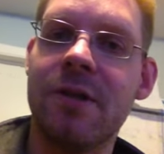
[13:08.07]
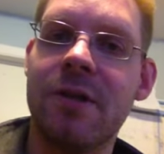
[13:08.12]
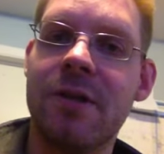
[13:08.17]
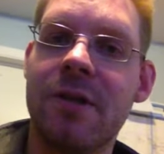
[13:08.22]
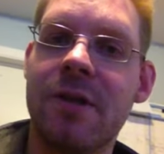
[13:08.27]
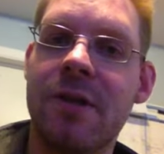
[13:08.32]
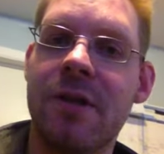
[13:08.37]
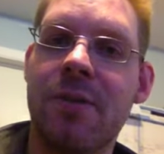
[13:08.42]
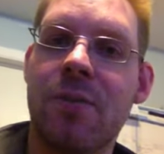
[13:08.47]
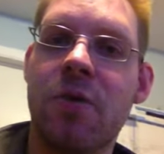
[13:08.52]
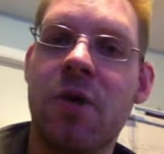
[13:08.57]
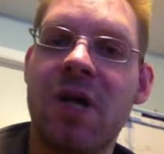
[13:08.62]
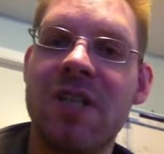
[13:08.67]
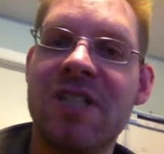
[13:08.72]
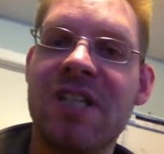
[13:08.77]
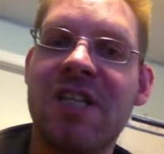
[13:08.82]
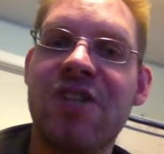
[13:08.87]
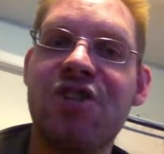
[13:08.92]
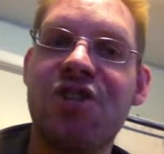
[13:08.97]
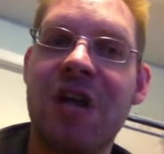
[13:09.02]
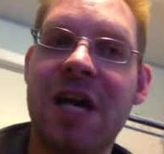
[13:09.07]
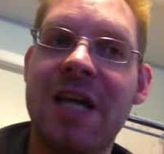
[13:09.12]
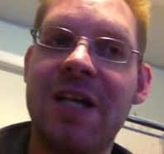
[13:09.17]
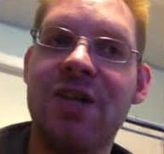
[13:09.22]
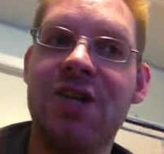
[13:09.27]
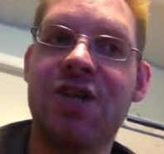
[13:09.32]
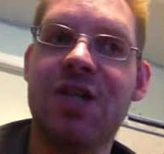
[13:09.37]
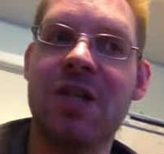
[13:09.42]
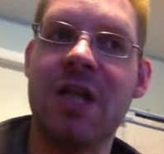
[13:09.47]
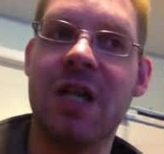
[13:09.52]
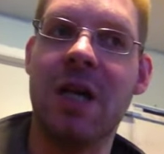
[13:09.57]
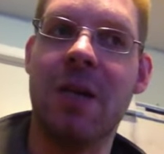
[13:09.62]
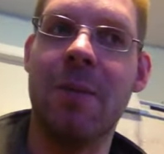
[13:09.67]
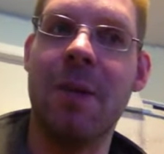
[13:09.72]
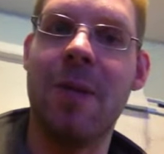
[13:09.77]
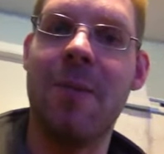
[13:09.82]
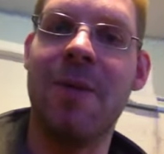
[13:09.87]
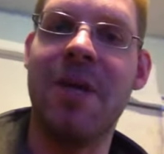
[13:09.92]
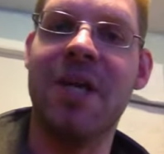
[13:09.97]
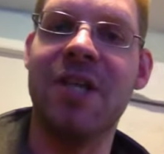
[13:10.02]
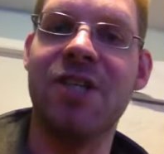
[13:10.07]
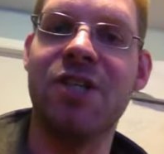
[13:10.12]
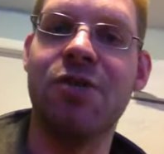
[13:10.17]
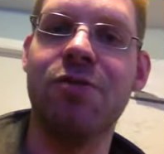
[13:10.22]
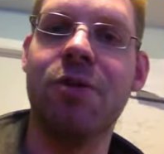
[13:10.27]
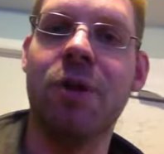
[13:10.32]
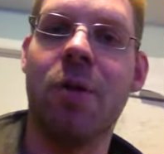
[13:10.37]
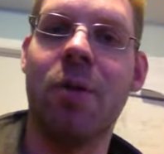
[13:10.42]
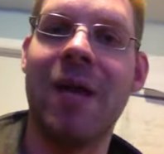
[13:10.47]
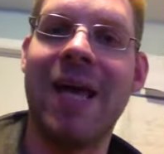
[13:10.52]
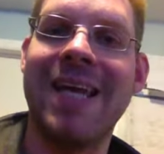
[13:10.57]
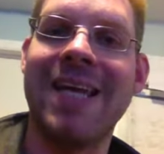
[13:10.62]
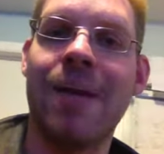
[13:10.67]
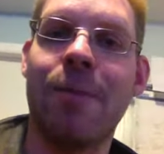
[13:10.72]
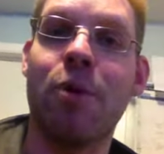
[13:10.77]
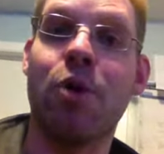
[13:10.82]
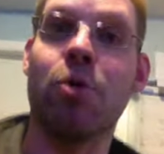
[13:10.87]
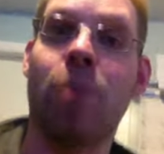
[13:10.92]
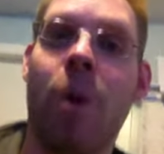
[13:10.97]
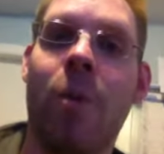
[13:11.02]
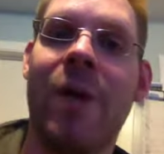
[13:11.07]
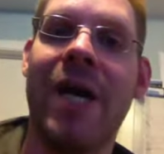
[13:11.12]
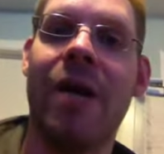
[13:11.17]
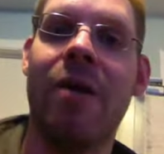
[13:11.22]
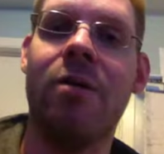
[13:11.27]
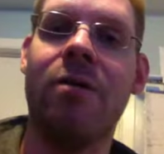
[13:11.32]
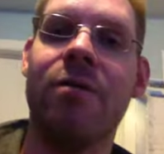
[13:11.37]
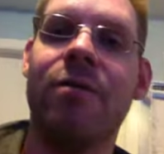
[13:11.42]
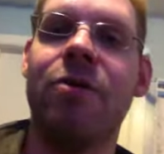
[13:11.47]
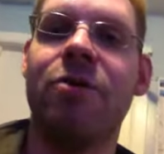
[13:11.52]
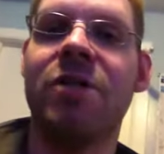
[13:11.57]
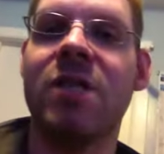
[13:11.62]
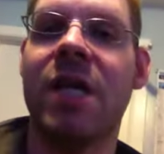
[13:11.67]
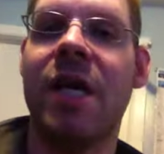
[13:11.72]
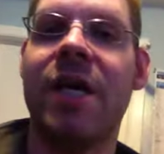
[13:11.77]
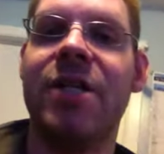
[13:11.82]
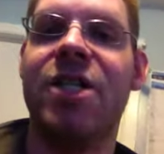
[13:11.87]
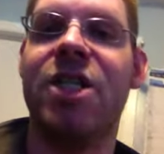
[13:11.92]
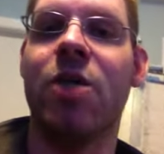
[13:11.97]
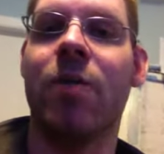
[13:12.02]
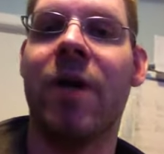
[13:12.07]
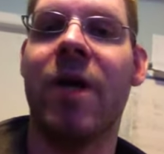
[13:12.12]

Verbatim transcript: uh, the process changes a little bit because you don't end up growing out of your skates,